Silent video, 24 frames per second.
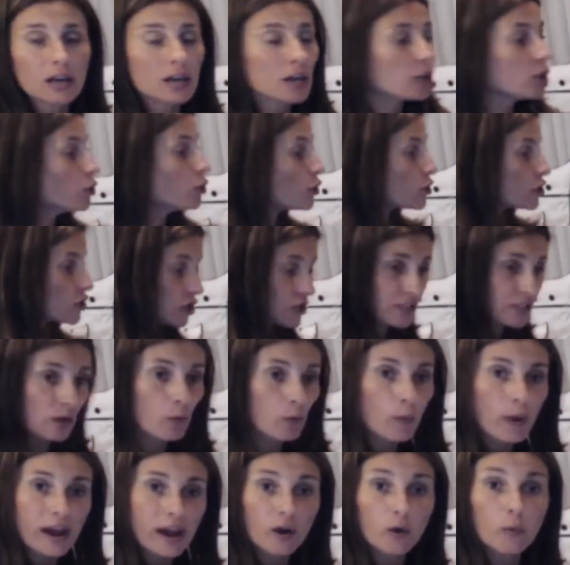You're just
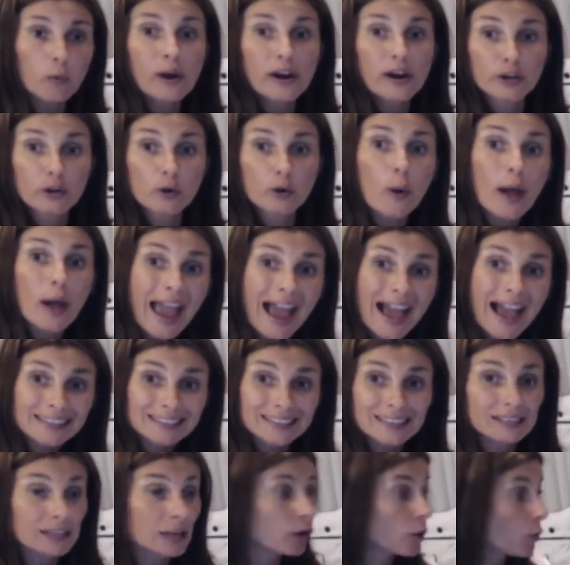aware where you at in a